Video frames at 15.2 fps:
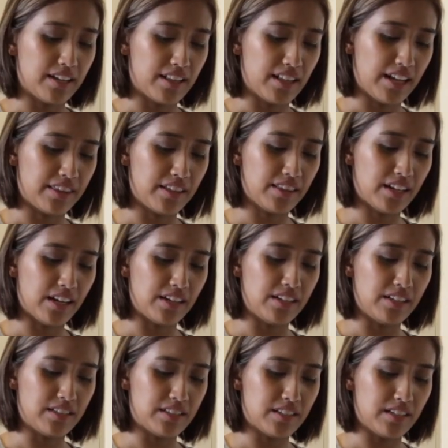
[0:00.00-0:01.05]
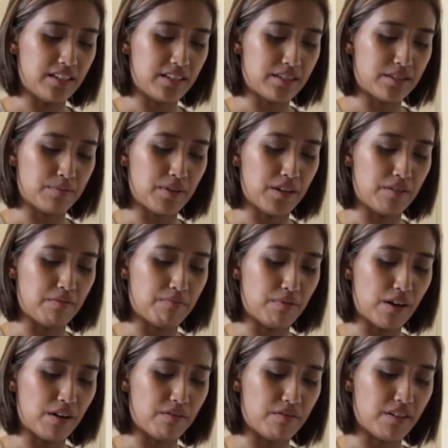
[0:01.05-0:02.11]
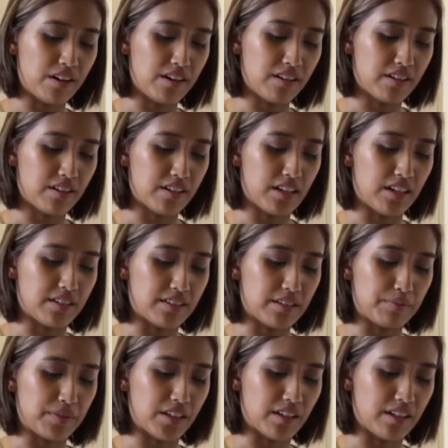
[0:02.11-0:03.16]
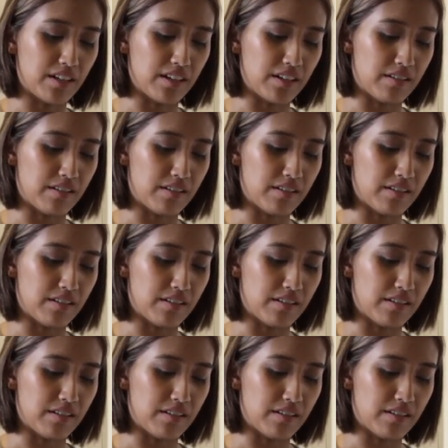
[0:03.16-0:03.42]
I think the onions needs to be brown, right? Yeah, something like that.